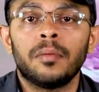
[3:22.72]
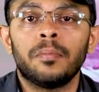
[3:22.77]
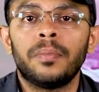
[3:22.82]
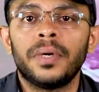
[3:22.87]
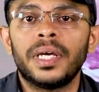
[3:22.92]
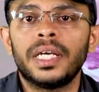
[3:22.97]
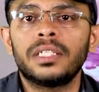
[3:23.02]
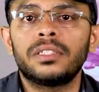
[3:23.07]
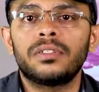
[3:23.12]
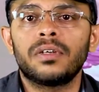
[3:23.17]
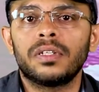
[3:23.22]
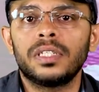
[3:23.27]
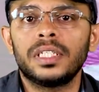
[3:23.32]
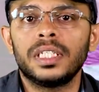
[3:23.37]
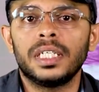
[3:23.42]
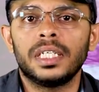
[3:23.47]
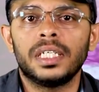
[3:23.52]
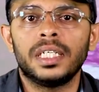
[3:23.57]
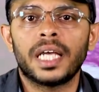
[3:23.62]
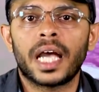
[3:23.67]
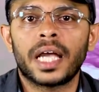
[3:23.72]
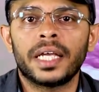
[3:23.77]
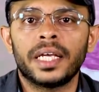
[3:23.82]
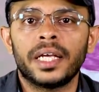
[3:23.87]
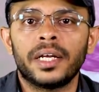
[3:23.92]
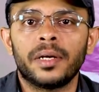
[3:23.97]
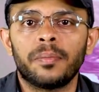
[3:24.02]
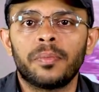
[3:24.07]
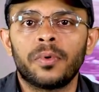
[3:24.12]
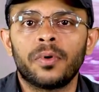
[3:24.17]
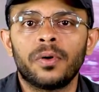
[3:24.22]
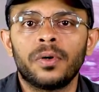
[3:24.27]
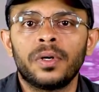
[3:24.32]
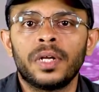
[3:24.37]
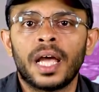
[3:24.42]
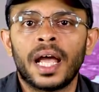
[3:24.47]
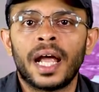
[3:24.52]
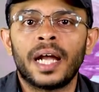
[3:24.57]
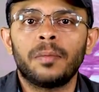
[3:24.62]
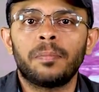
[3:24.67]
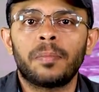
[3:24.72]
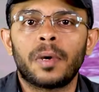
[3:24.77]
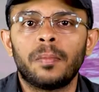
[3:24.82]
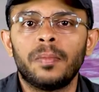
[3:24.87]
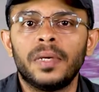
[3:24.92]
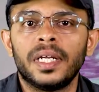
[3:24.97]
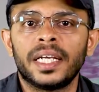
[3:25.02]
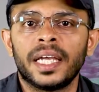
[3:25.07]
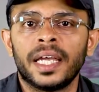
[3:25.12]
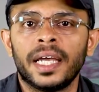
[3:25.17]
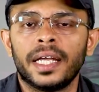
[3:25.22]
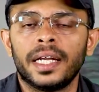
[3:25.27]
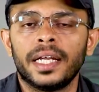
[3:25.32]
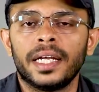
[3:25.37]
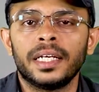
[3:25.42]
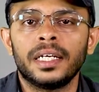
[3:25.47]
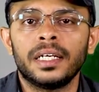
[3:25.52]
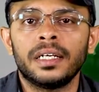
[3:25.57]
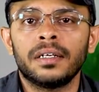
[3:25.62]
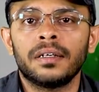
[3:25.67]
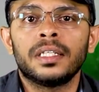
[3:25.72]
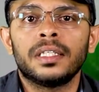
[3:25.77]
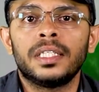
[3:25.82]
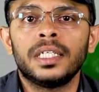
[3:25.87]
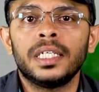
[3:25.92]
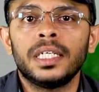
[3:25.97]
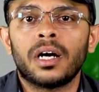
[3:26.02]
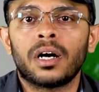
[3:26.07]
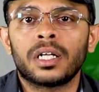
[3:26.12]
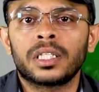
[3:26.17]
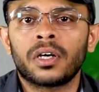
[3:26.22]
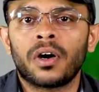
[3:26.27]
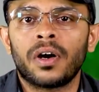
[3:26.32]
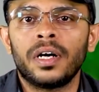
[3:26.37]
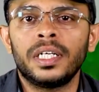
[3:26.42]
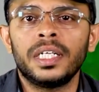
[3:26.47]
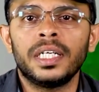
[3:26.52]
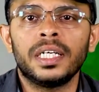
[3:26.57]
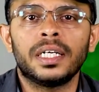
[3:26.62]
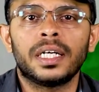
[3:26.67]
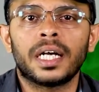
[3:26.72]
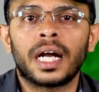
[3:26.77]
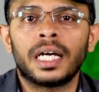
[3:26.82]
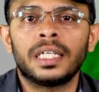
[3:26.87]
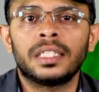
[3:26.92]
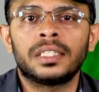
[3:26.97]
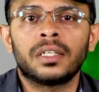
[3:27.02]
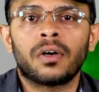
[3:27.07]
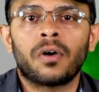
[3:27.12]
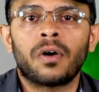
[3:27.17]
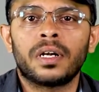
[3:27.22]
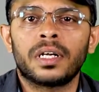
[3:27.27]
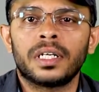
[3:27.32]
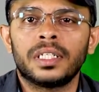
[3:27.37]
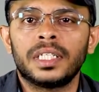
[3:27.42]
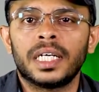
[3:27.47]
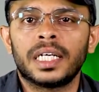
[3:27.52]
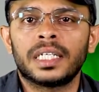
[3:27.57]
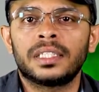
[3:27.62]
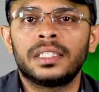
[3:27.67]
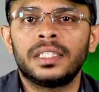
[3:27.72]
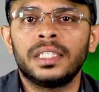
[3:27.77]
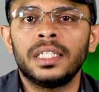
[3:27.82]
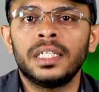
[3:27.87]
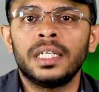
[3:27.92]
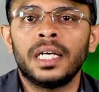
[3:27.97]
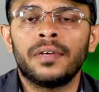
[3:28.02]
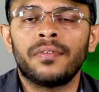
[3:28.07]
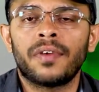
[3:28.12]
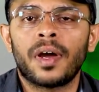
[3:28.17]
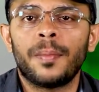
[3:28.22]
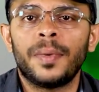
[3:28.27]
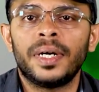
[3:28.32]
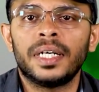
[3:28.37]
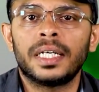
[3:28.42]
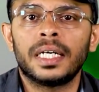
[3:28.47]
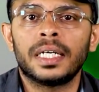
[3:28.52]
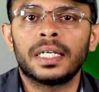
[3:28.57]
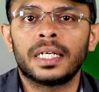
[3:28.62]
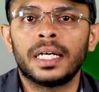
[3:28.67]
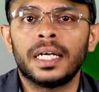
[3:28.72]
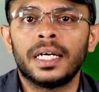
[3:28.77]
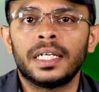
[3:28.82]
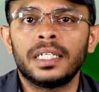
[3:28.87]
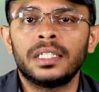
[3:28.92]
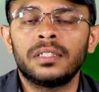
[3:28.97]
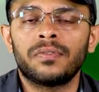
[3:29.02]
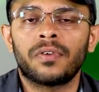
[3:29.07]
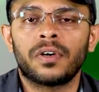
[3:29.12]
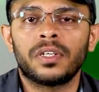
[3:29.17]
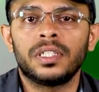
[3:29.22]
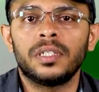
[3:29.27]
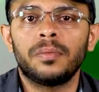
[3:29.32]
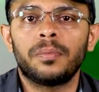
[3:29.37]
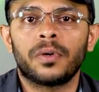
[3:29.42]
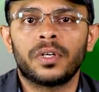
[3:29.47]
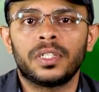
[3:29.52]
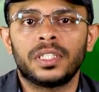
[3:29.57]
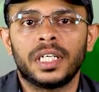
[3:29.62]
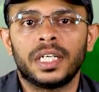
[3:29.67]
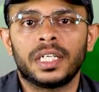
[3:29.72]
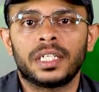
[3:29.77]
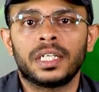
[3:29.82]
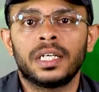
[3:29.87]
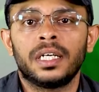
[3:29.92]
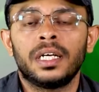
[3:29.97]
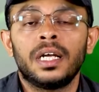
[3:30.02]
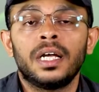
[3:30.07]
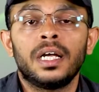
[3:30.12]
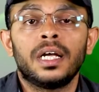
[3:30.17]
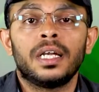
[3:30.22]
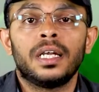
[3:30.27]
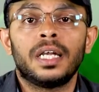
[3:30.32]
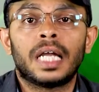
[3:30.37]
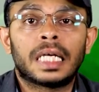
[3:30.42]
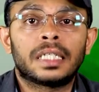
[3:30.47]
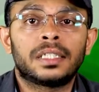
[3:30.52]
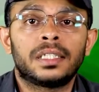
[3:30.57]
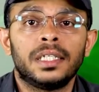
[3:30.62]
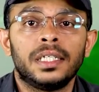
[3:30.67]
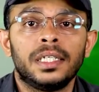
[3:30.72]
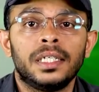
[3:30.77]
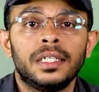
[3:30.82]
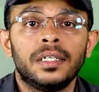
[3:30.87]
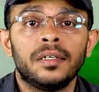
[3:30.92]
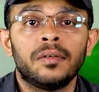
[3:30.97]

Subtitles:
Based on the EIA report and public hearing, the authority grants or rejects the environmental clearance for the project. Lastly,